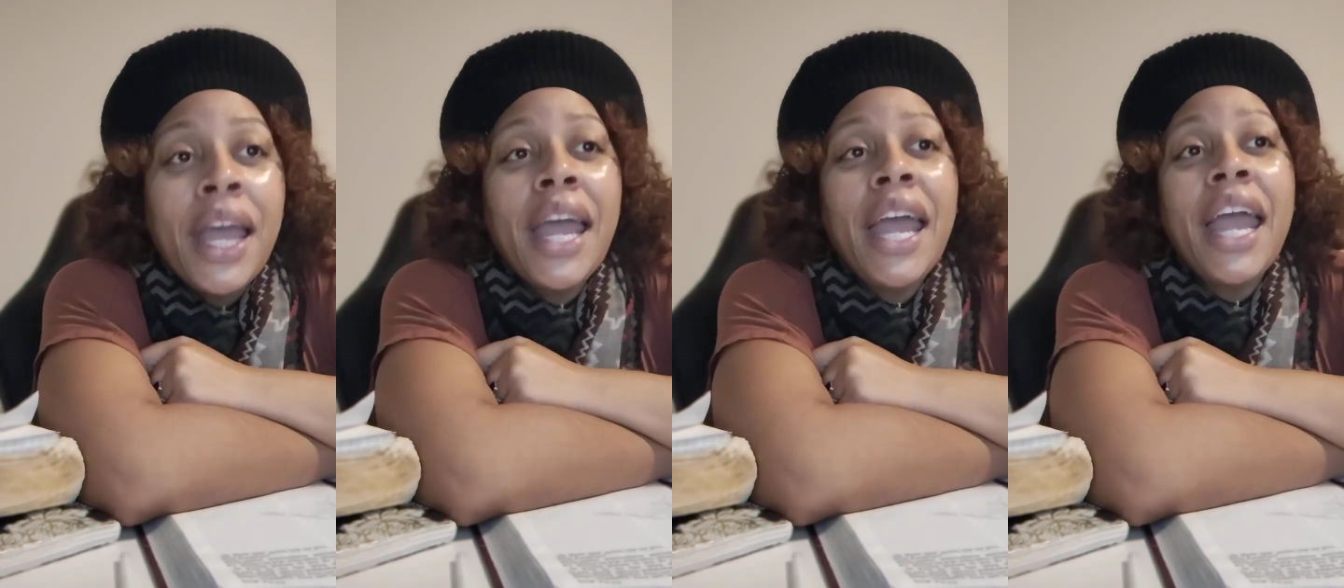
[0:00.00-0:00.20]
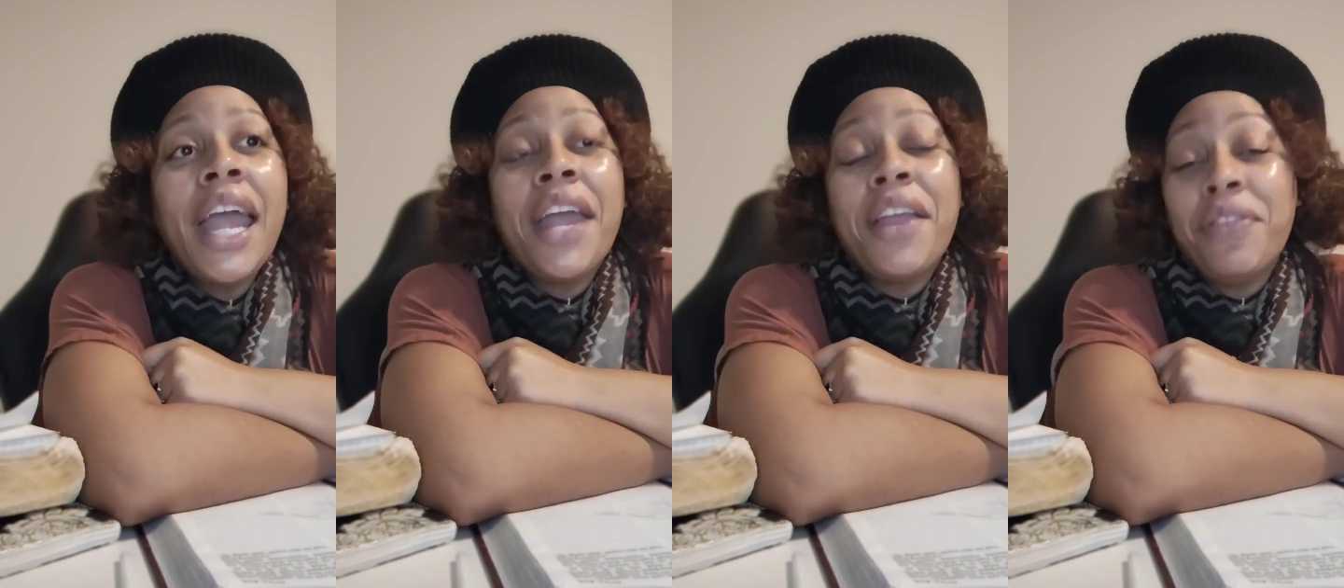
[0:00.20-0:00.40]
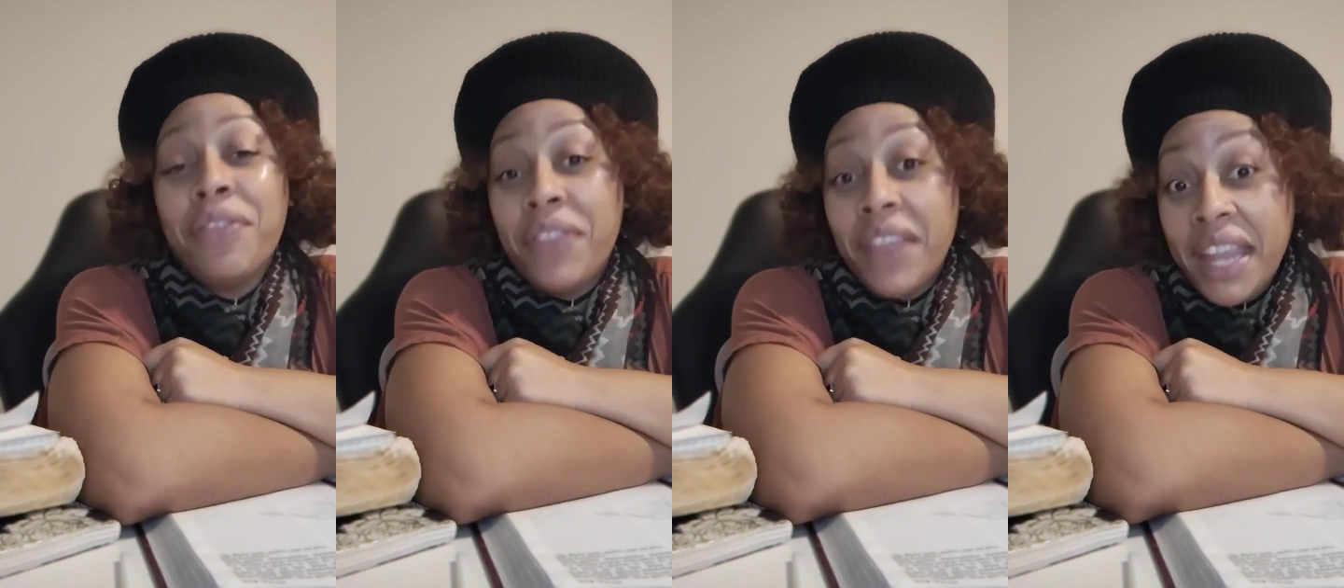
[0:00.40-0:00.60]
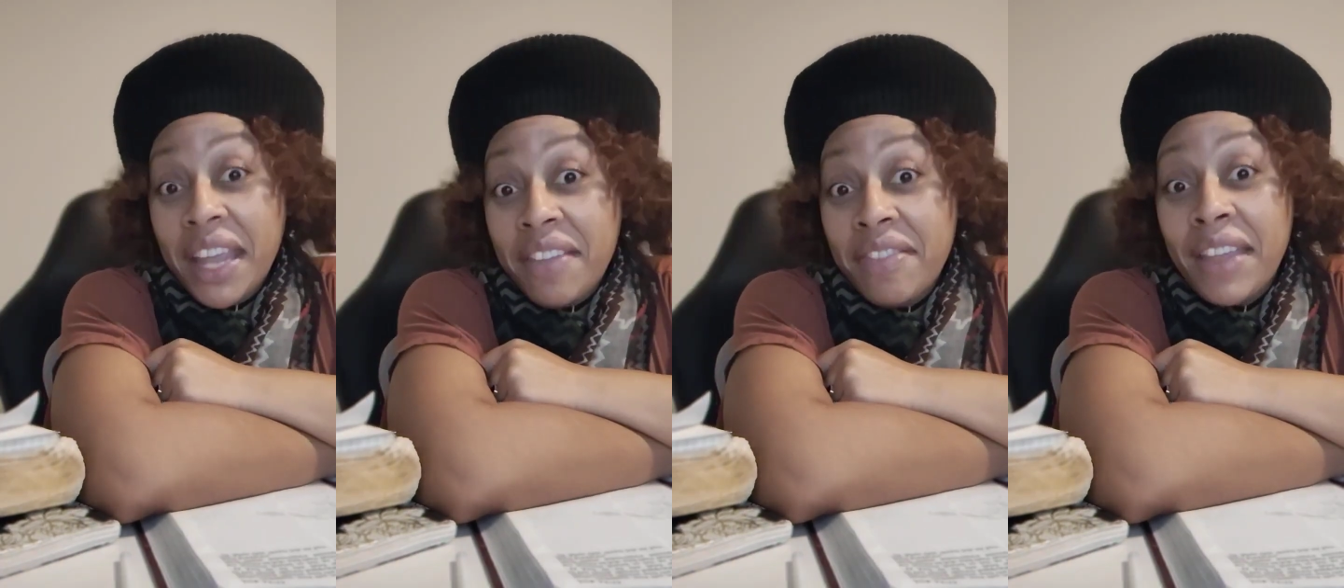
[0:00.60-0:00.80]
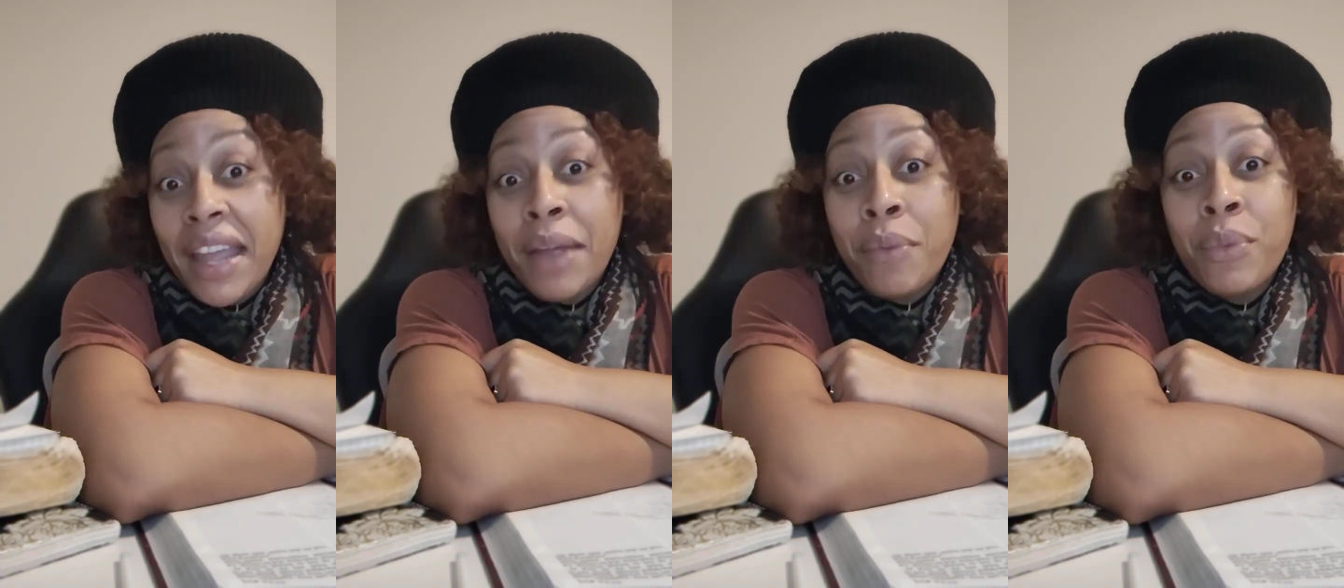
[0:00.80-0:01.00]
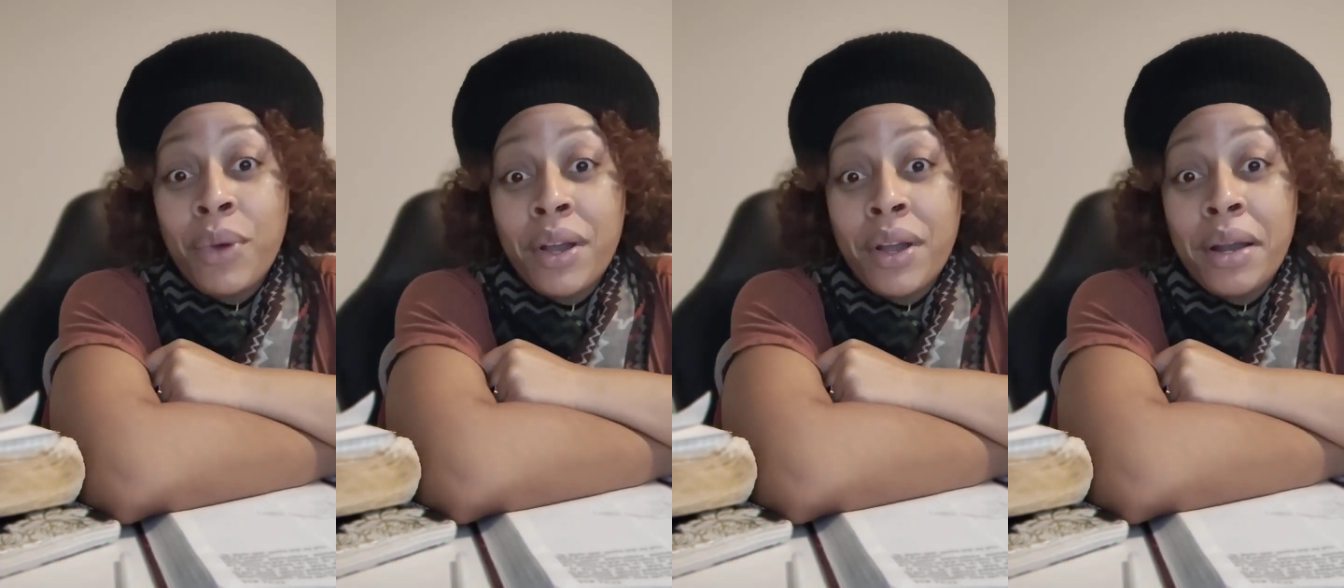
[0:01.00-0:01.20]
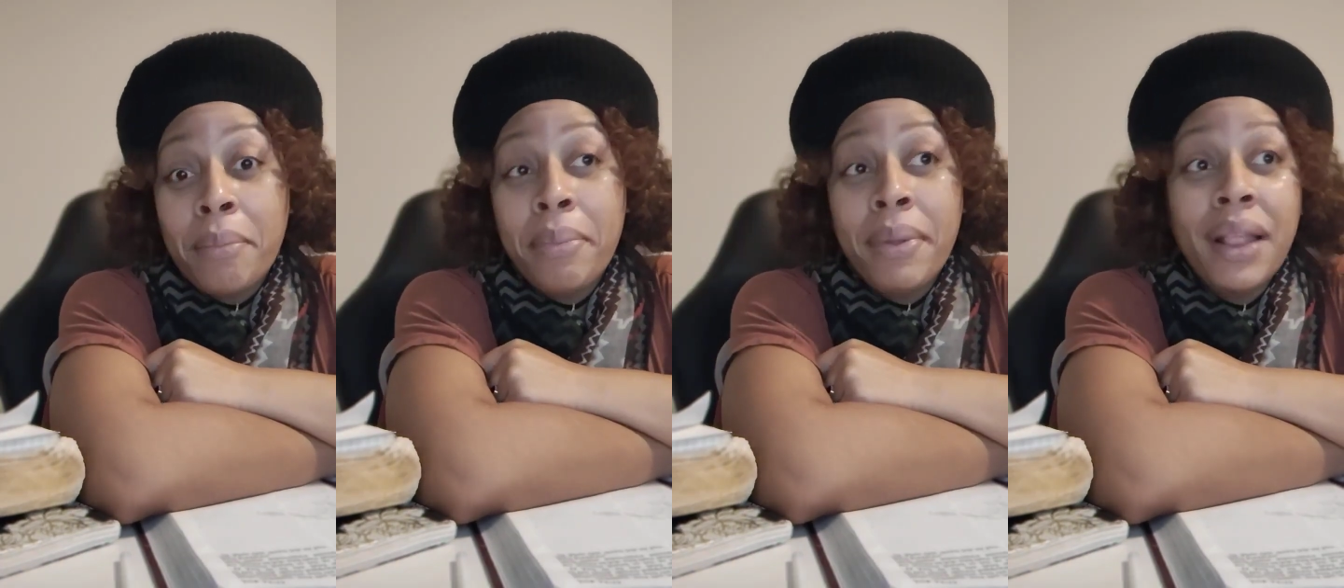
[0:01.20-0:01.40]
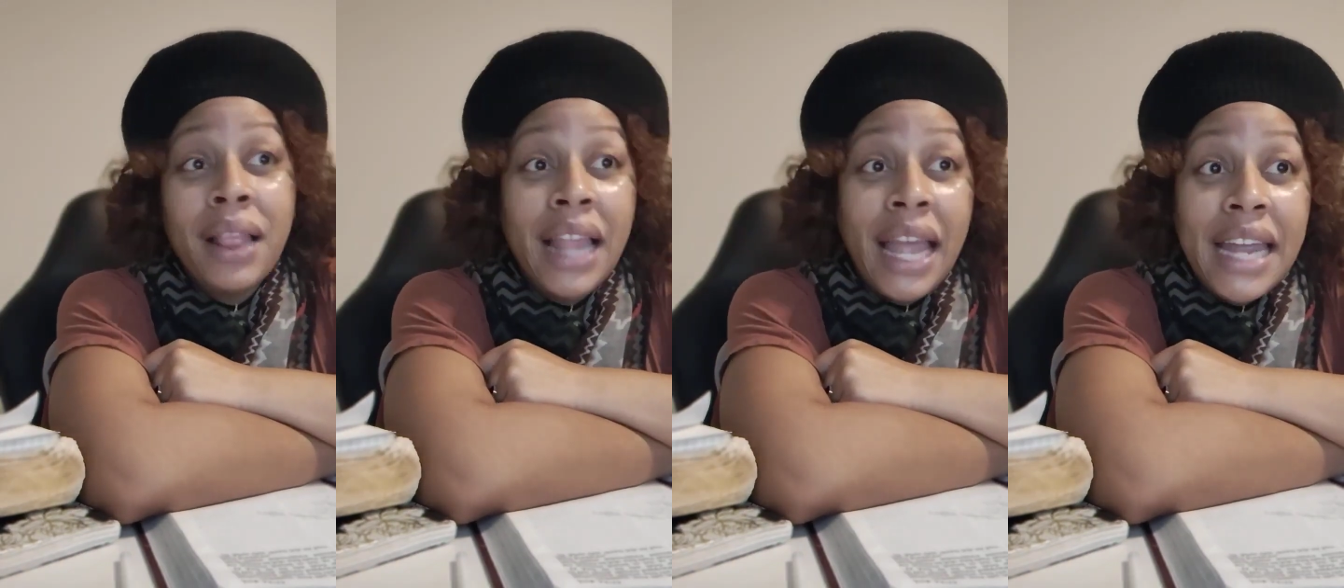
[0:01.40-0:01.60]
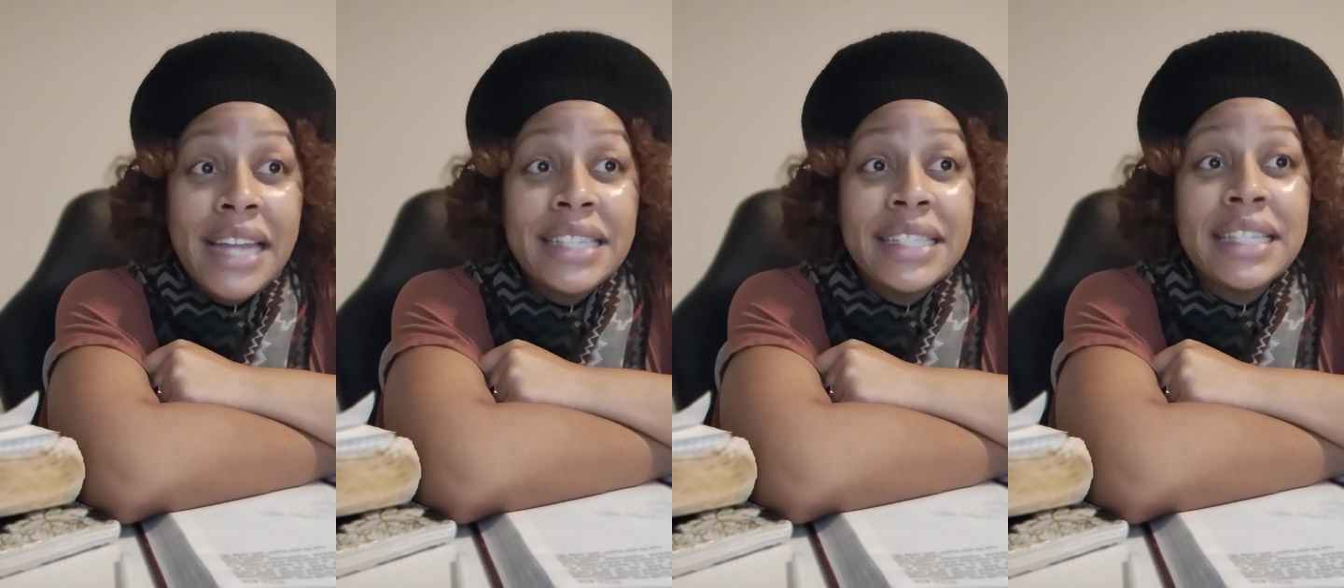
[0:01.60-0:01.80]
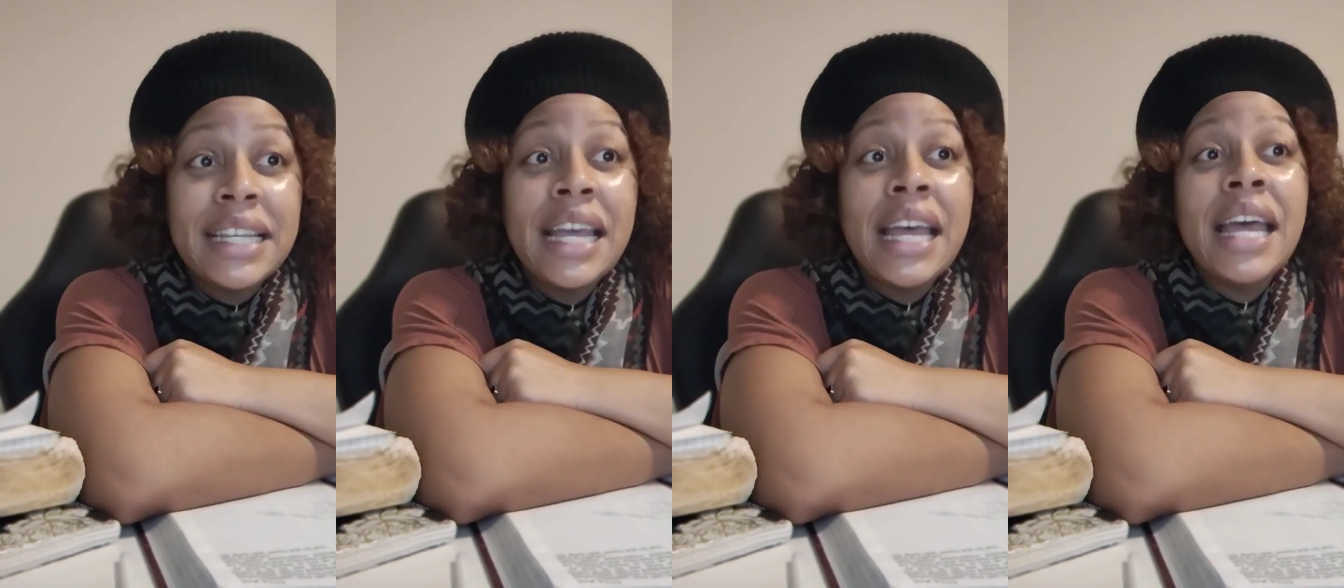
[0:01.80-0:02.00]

And then they want to place